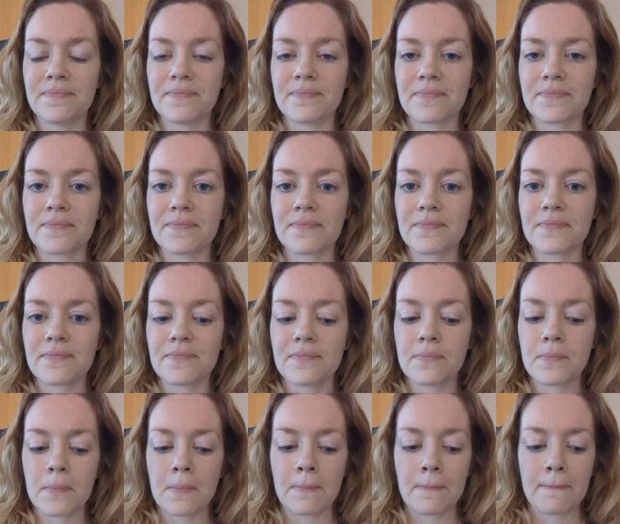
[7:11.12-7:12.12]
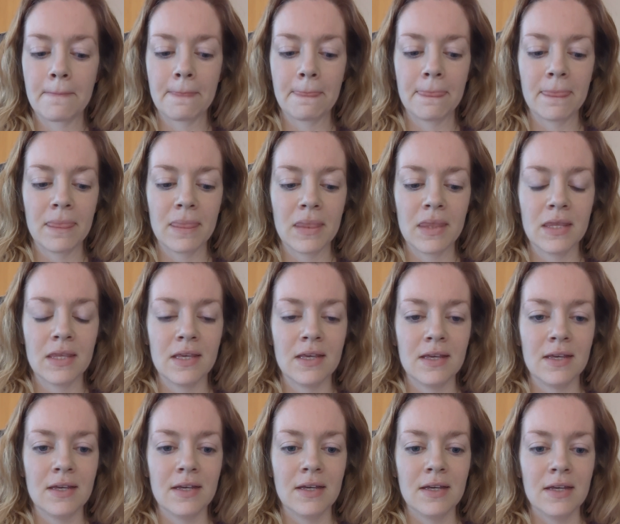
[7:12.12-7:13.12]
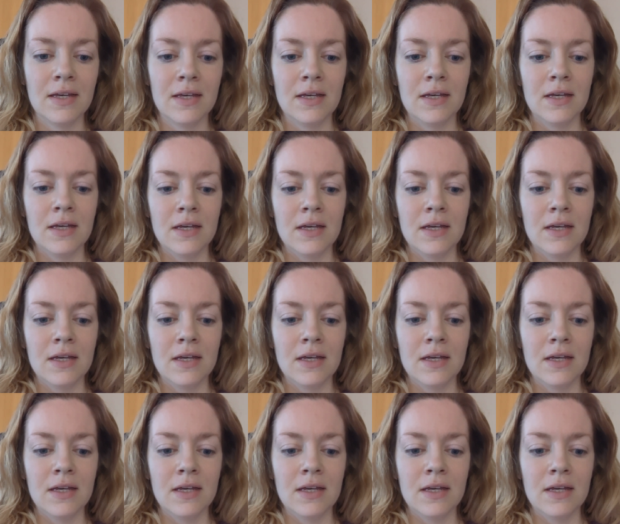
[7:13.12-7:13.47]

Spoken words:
Nothing is said.